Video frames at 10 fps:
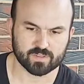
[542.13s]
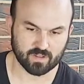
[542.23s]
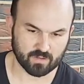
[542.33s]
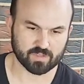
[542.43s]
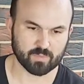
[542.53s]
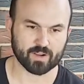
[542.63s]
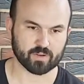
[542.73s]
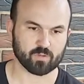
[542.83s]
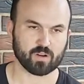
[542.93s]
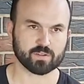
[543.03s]
long as you buy good
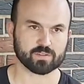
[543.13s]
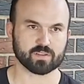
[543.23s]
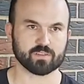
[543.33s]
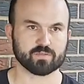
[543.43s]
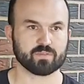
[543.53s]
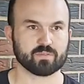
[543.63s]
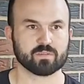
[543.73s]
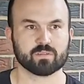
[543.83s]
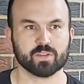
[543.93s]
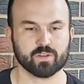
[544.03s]
quality stuff.
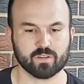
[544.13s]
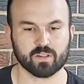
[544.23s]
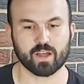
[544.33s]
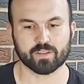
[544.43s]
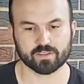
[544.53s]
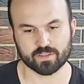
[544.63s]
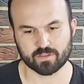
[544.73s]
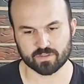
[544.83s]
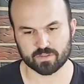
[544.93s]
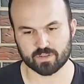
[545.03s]
You know, a lot of the
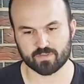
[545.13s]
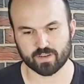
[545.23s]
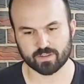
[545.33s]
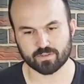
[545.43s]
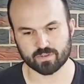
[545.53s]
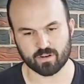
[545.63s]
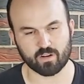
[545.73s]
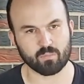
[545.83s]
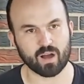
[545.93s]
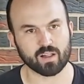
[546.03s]
seals and stuff I use are all
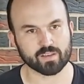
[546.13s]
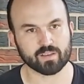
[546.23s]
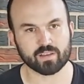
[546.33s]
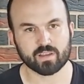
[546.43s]
Mali.